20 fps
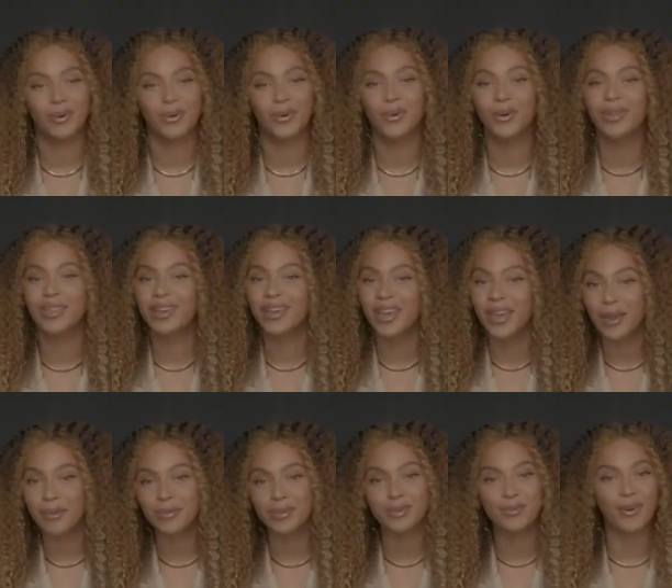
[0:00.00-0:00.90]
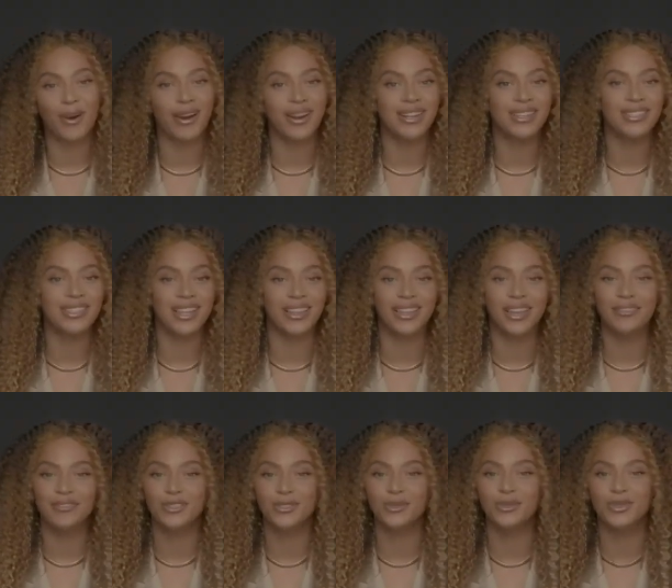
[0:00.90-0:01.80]
or the campus parties that
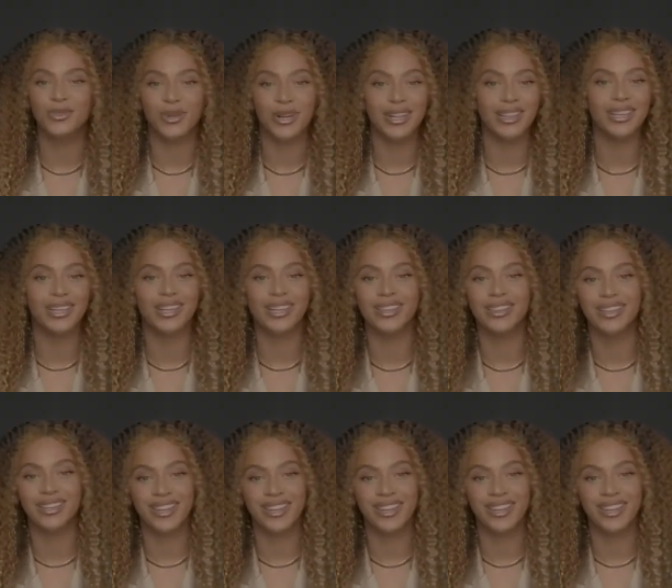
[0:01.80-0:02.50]
left you struggling